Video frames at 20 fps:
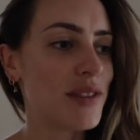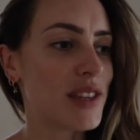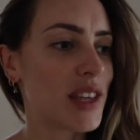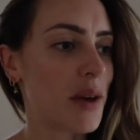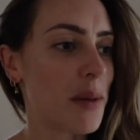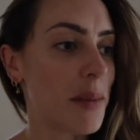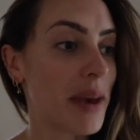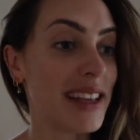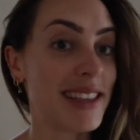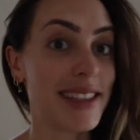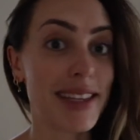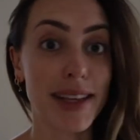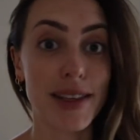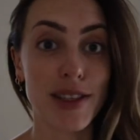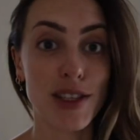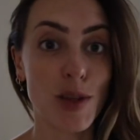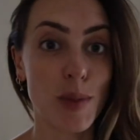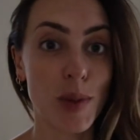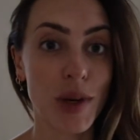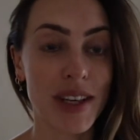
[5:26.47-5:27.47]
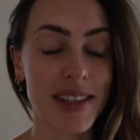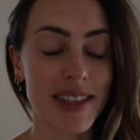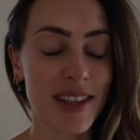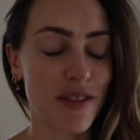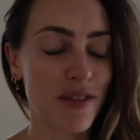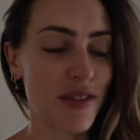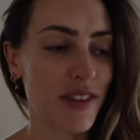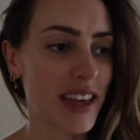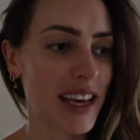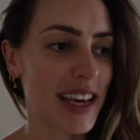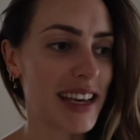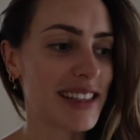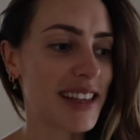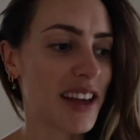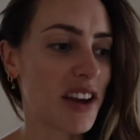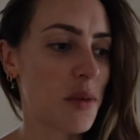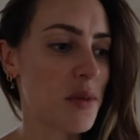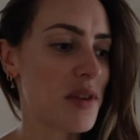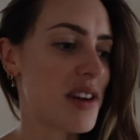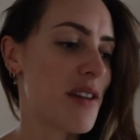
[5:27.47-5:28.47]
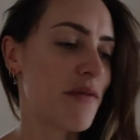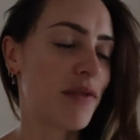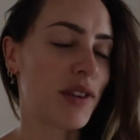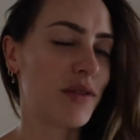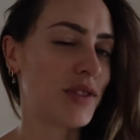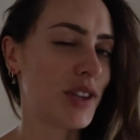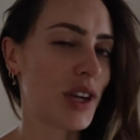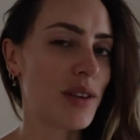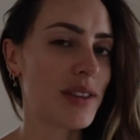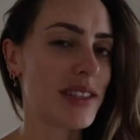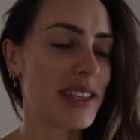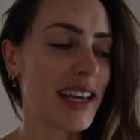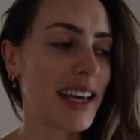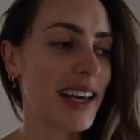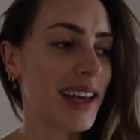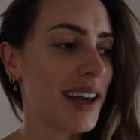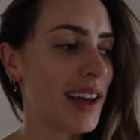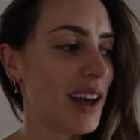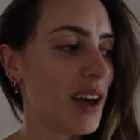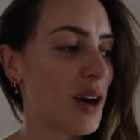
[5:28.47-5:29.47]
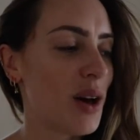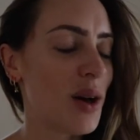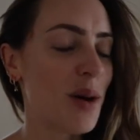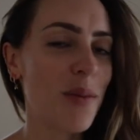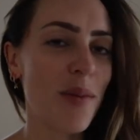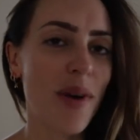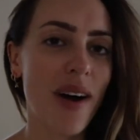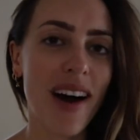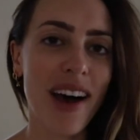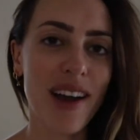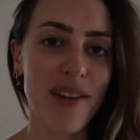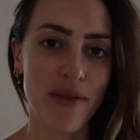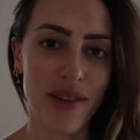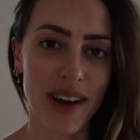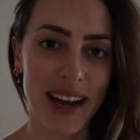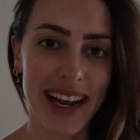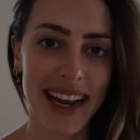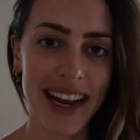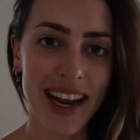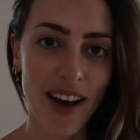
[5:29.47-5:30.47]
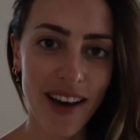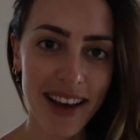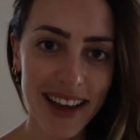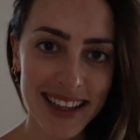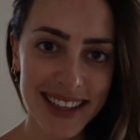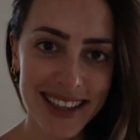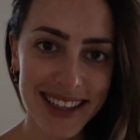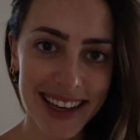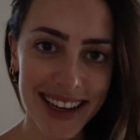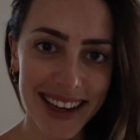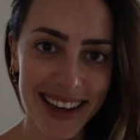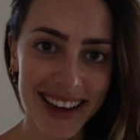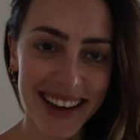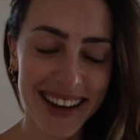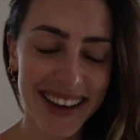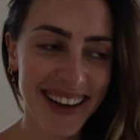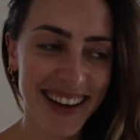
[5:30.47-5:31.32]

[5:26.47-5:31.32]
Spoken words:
So it made sense to book us in for this, and I would never have chosen it, but I really liked it.